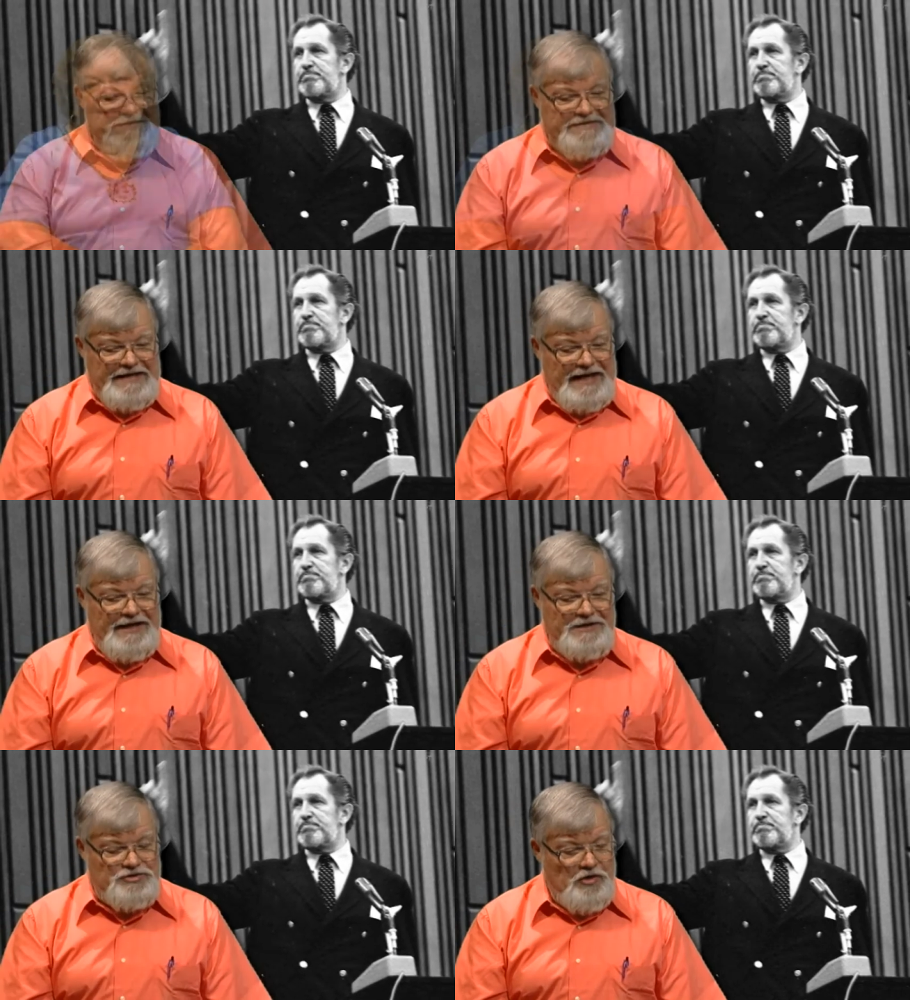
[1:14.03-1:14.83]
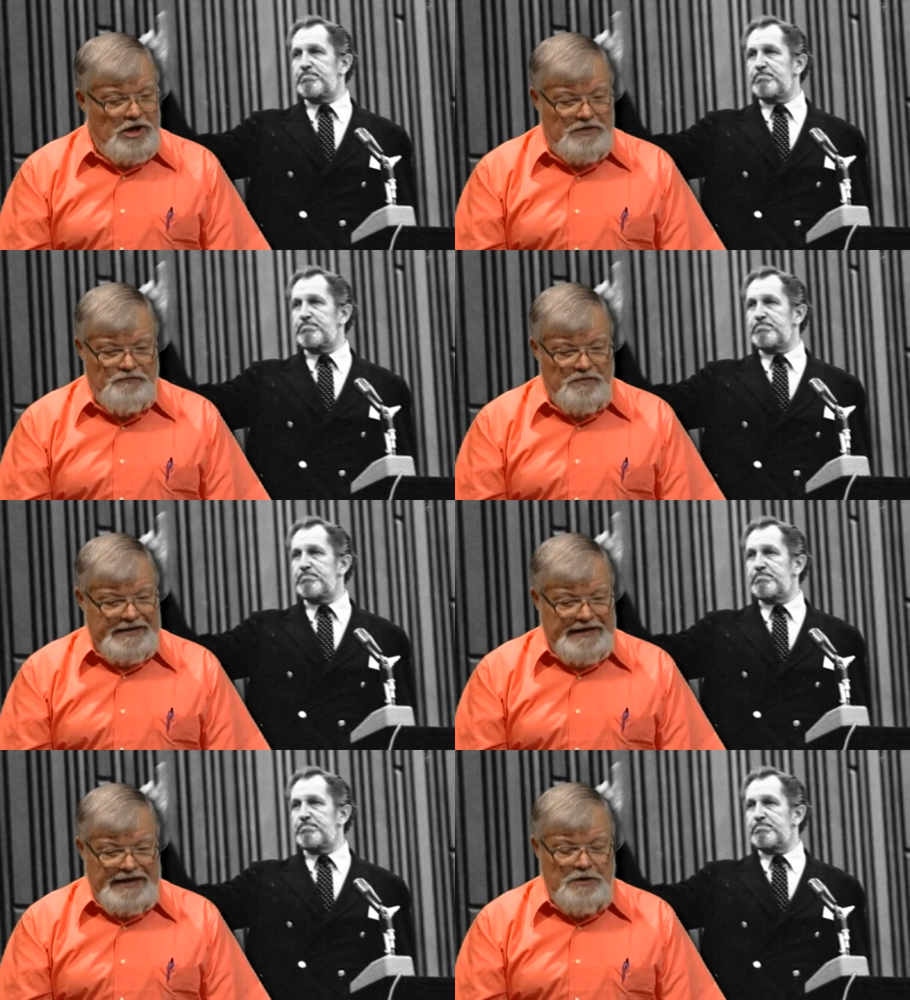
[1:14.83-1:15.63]
Speaker 1: He sat and talked for
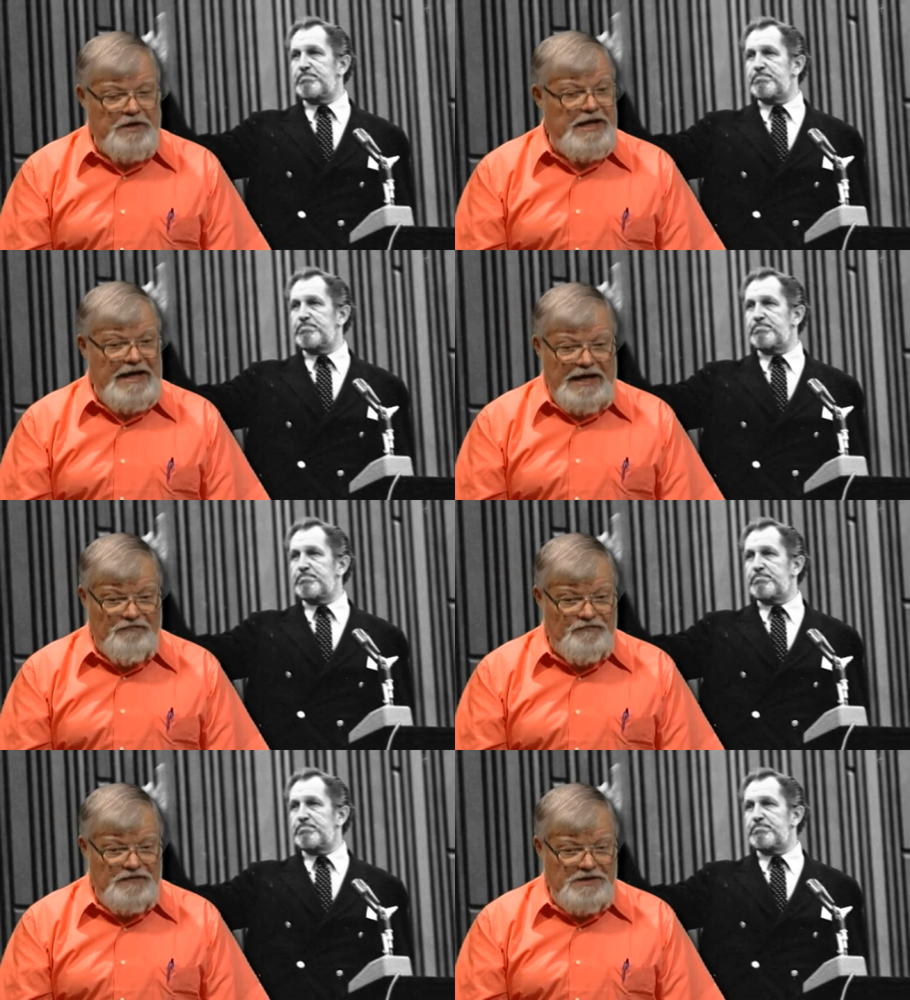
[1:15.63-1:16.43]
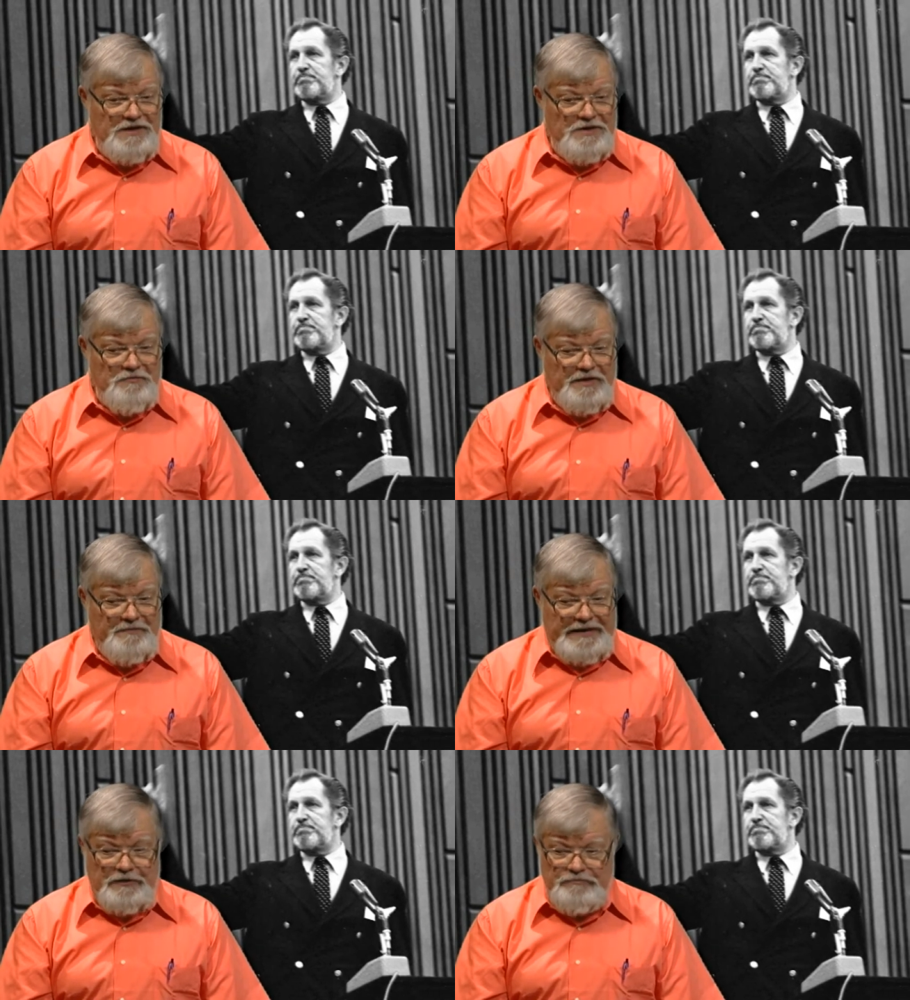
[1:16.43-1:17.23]
about an hour and a half with
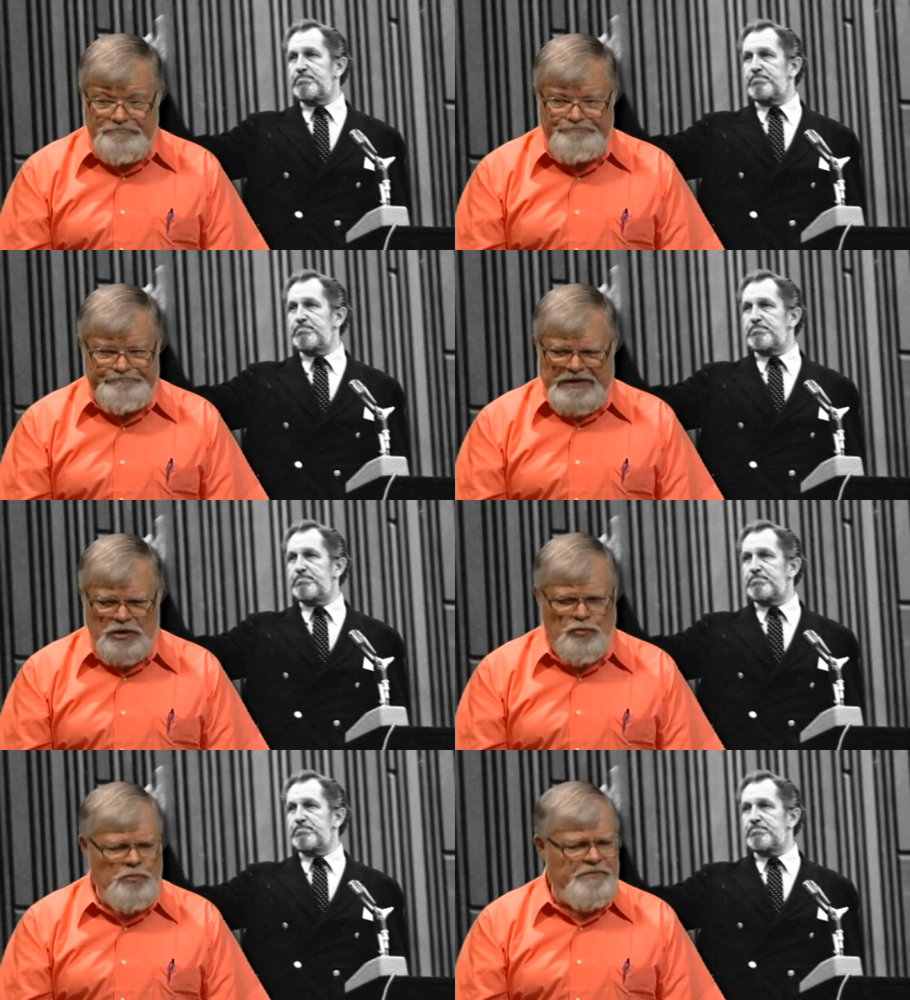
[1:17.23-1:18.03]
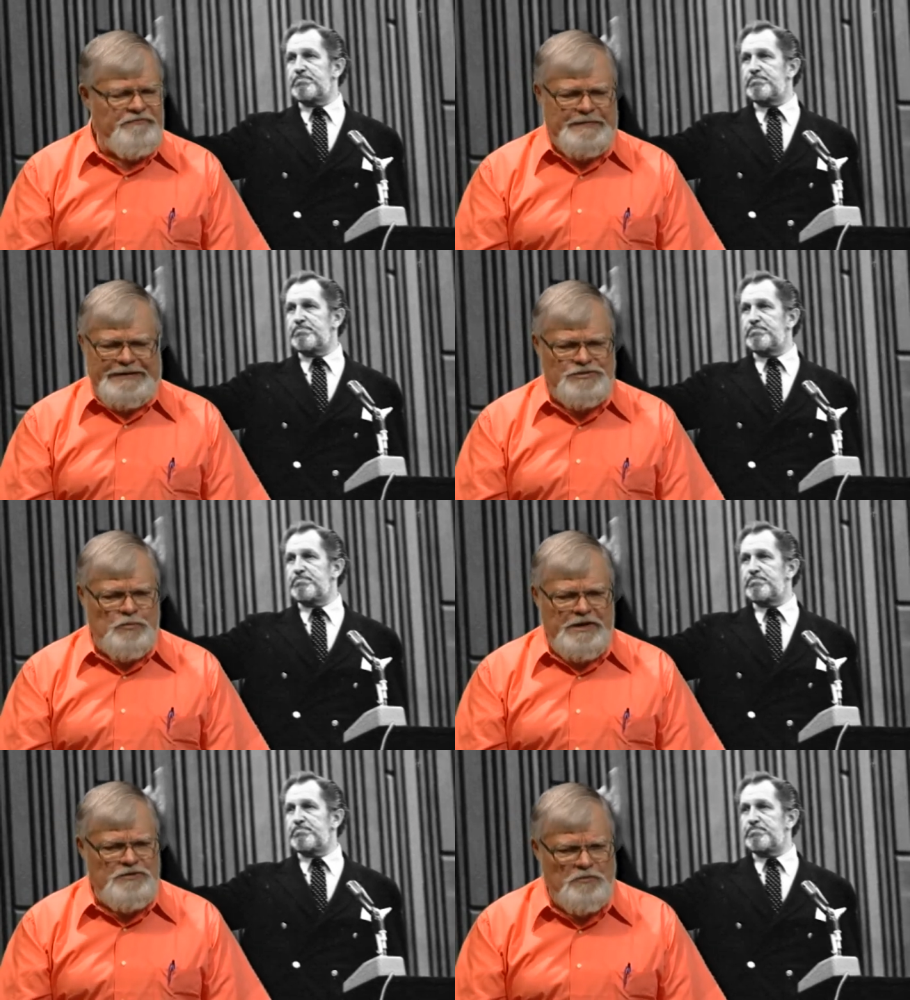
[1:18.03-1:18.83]
about a group of about
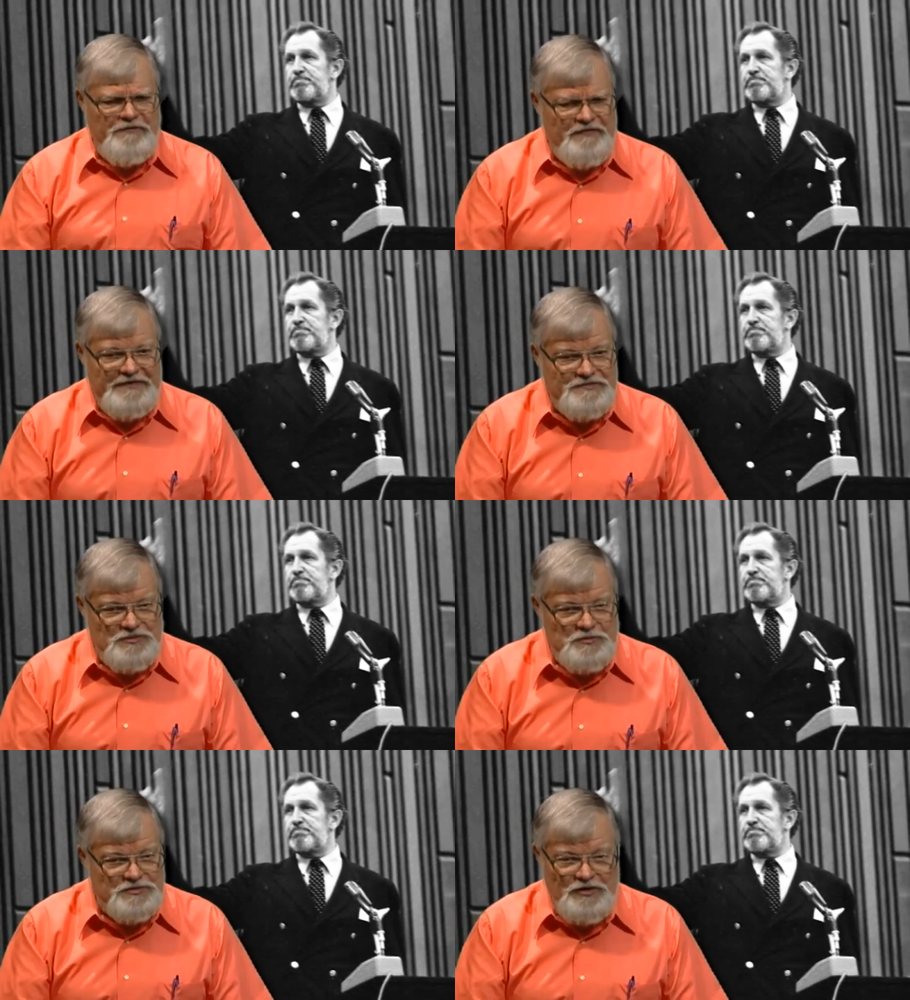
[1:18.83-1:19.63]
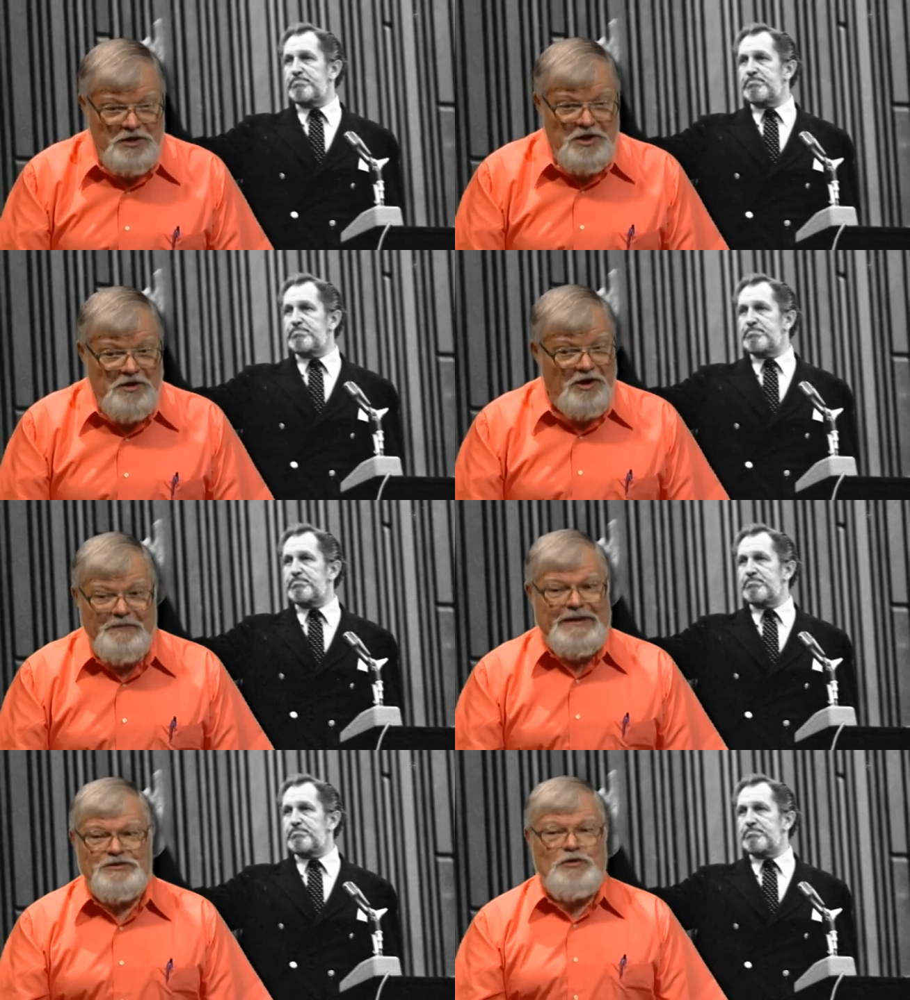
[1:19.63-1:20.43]
20, 25 students all
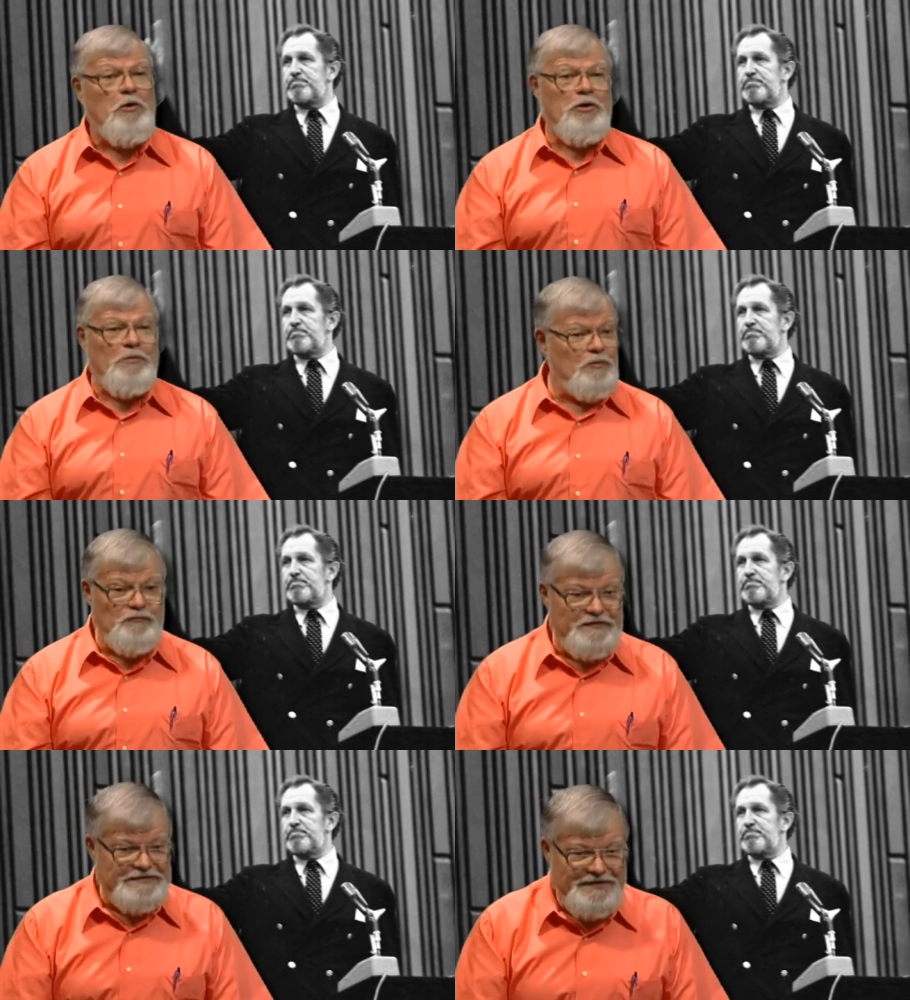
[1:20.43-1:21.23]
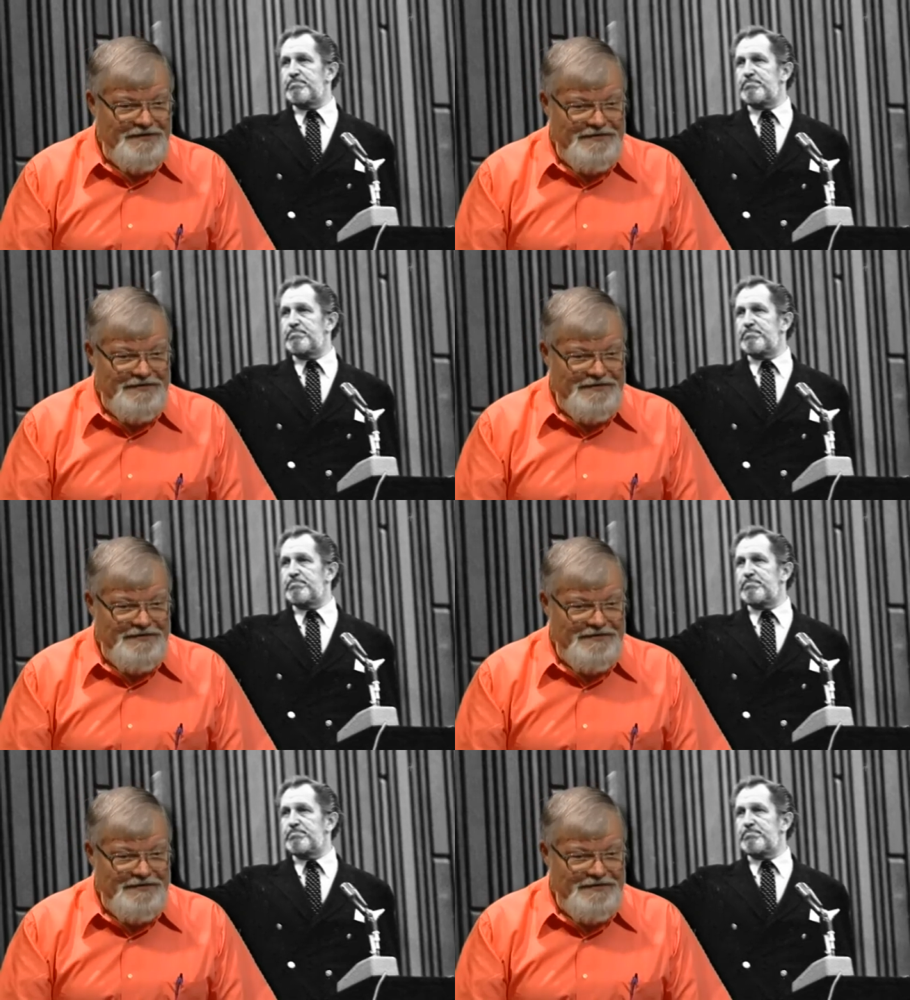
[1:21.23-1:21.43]
about his horror movies.